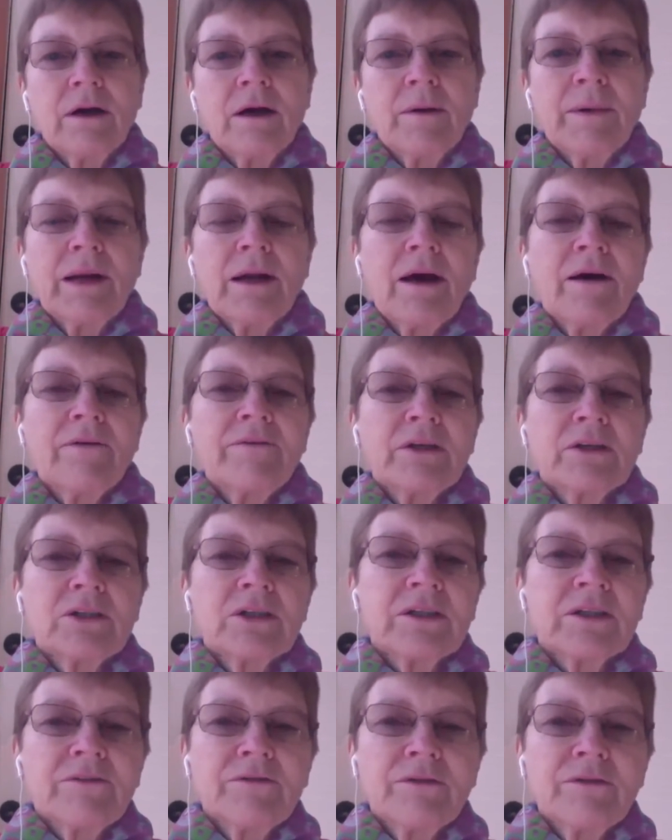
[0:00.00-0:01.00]
I mean,
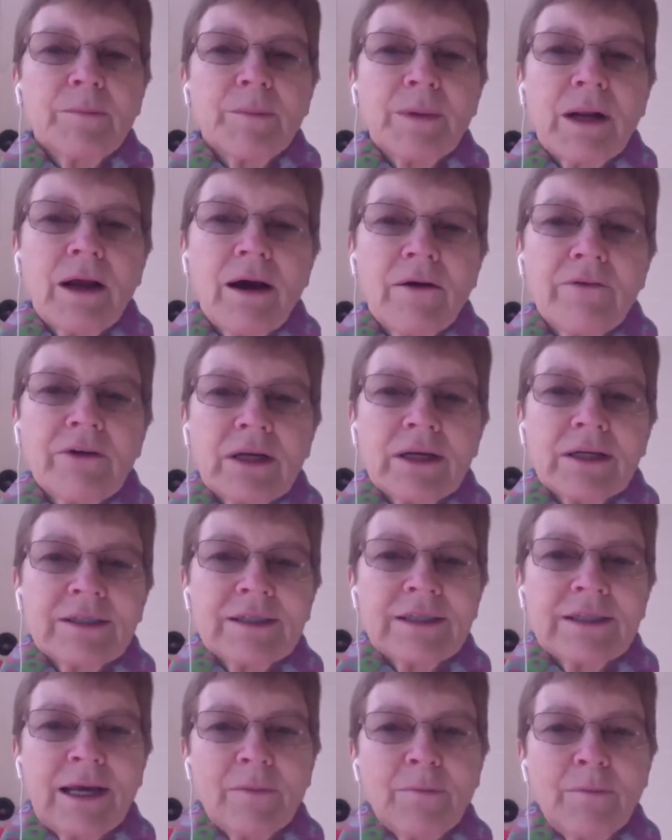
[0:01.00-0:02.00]
obviously from a governing
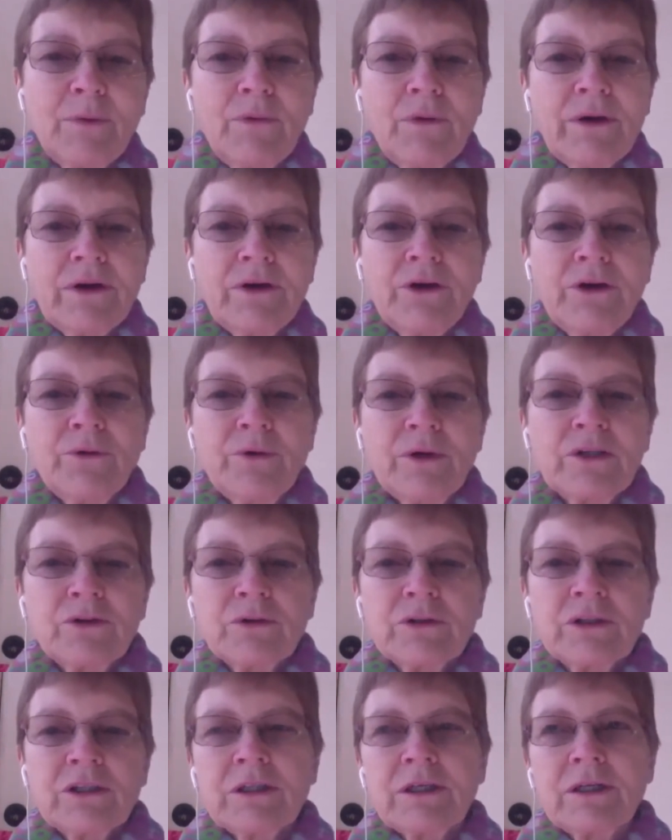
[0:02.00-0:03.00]
standpoint, you're
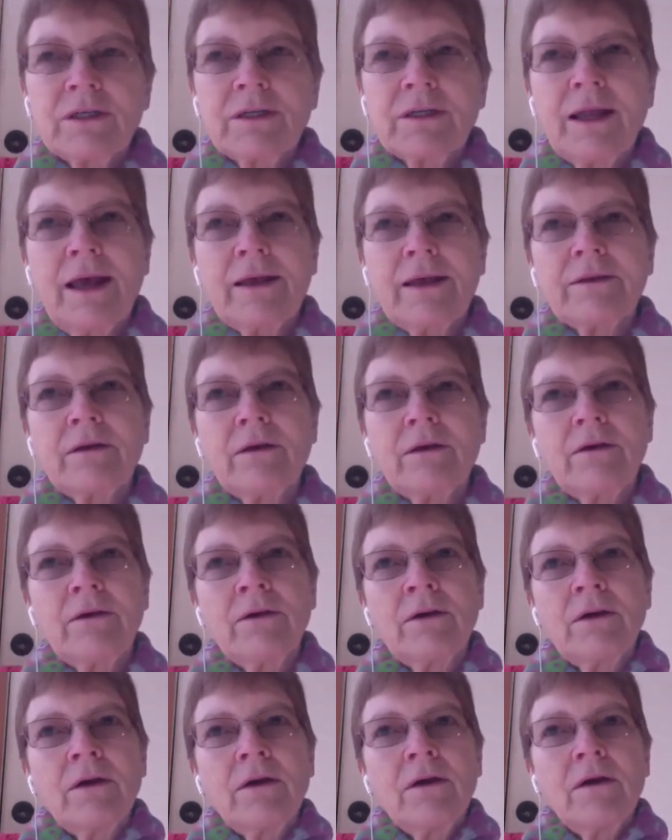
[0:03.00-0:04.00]
interested that the
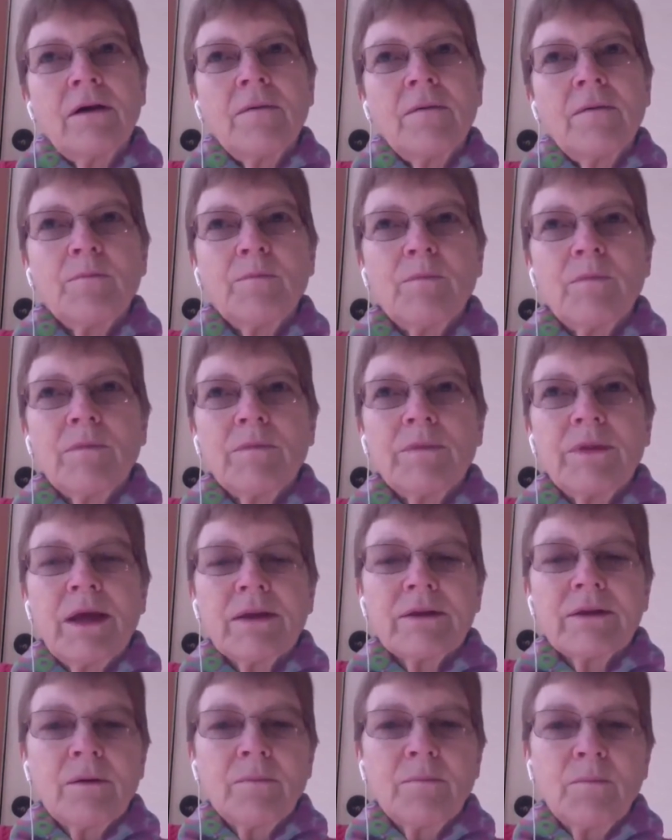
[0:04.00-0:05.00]

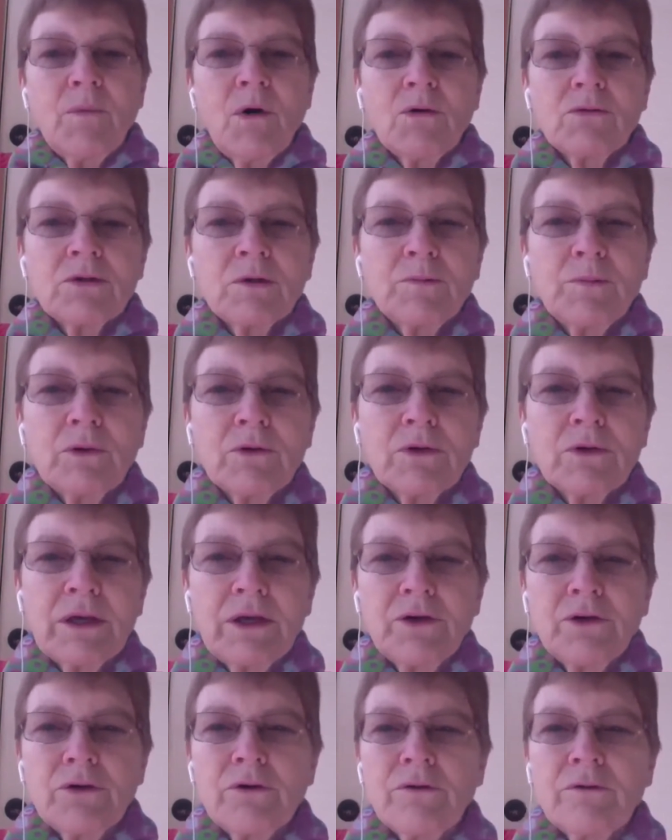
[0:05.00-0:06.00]
multiple
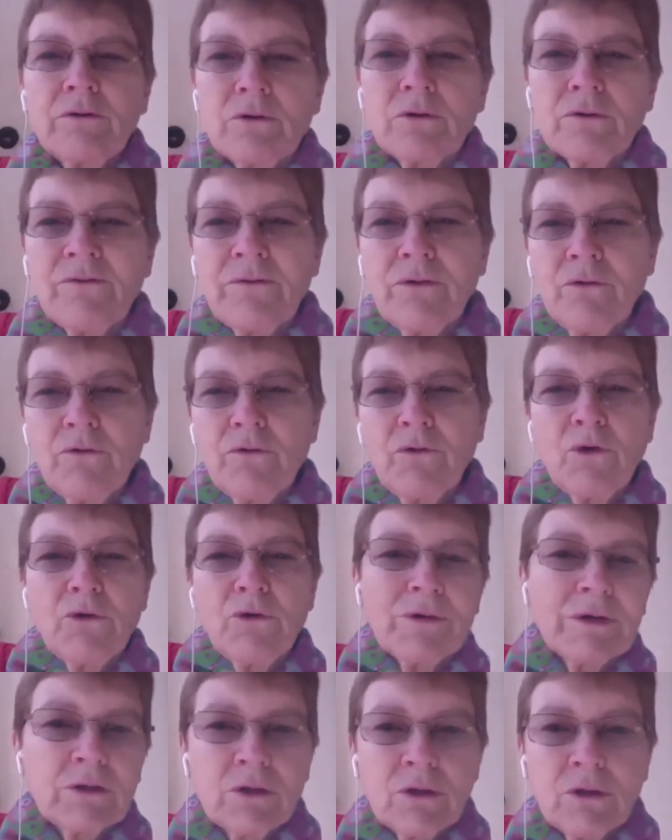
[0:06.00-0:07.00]
year
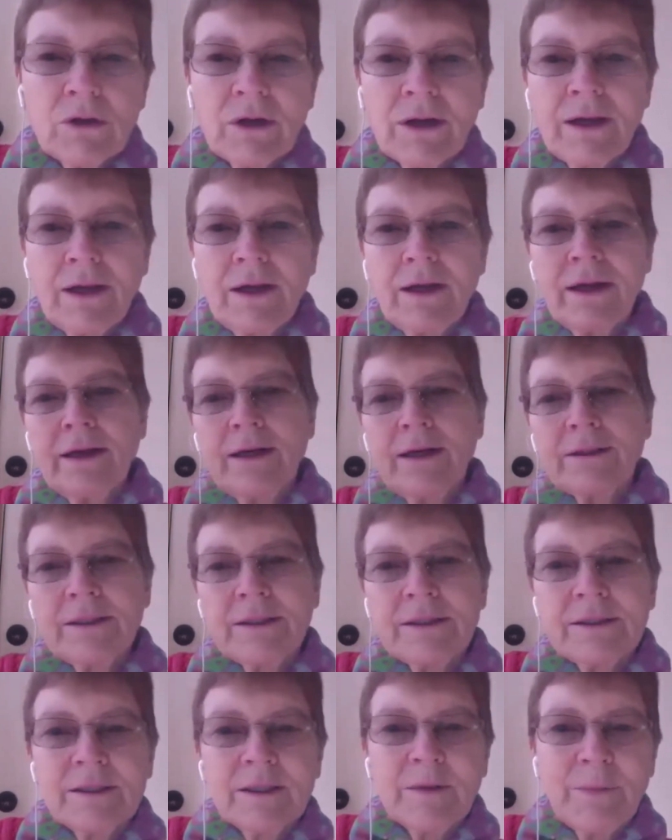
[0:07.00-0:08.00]
forward looking,
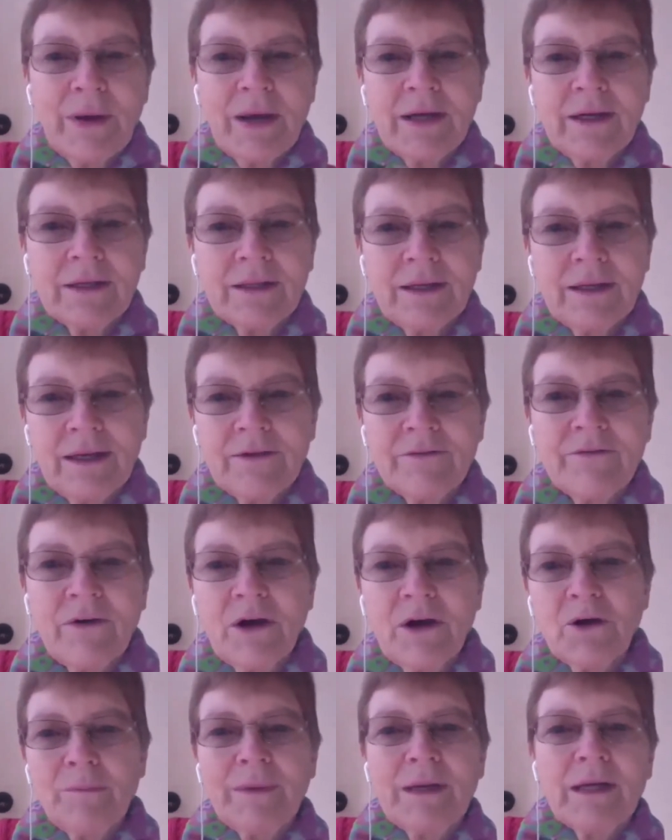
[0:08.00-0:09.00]
anticipating the
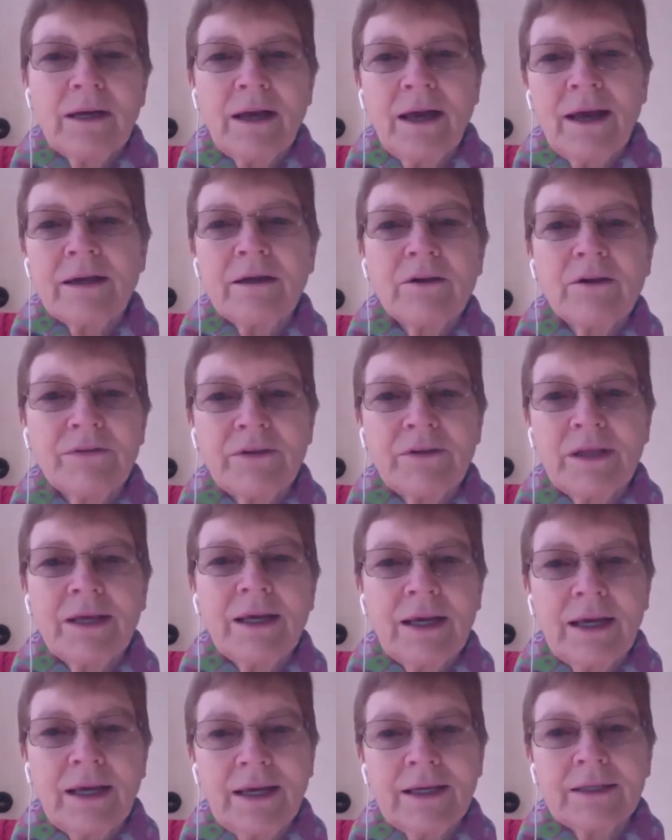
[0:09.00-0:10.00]
environment kind of
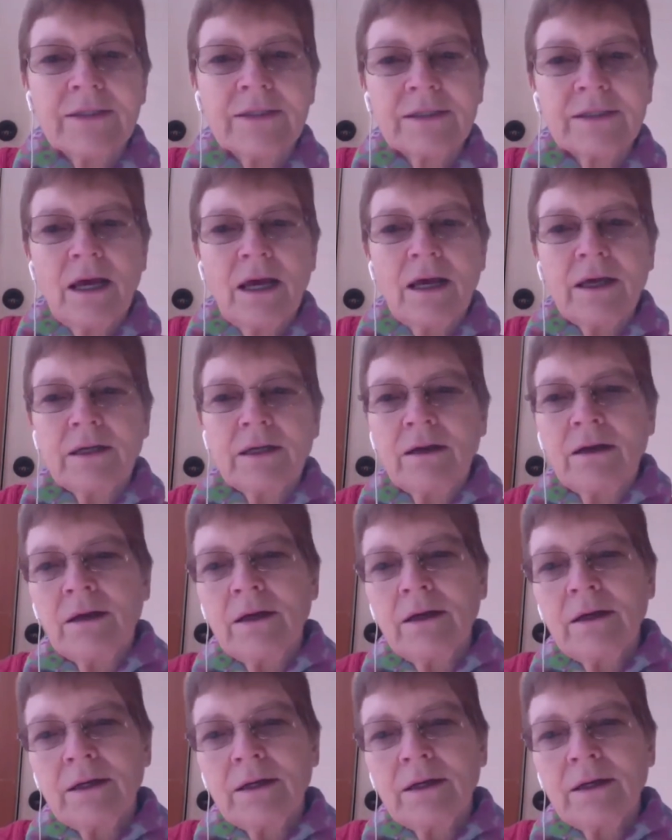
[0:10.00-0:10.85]
thinking gets done.